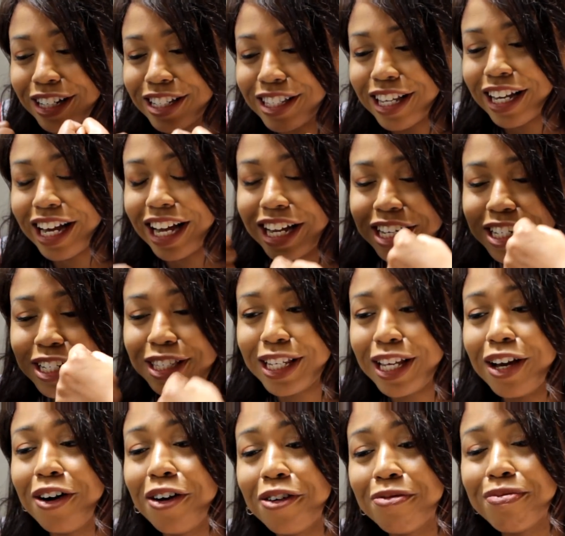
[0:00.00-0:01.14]
It's like I get to see
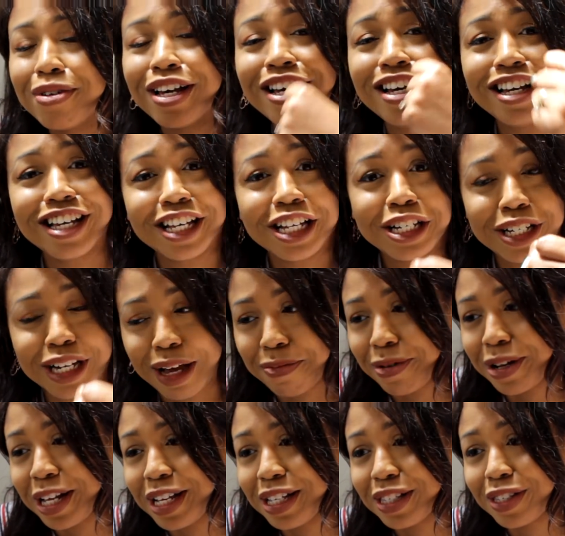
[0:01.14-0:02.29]
home in
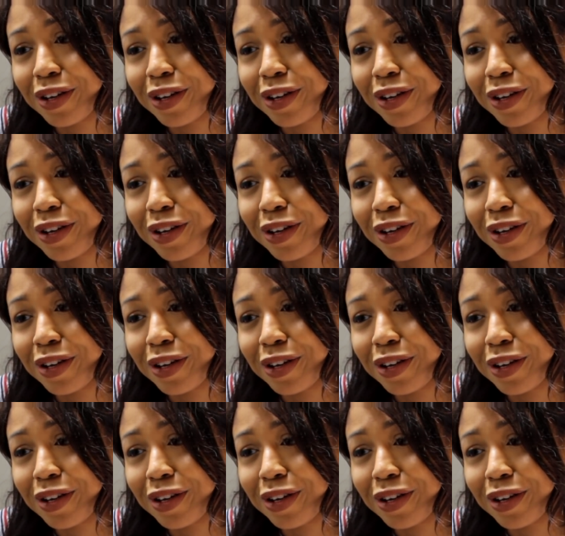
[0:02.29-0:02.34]
Japanese,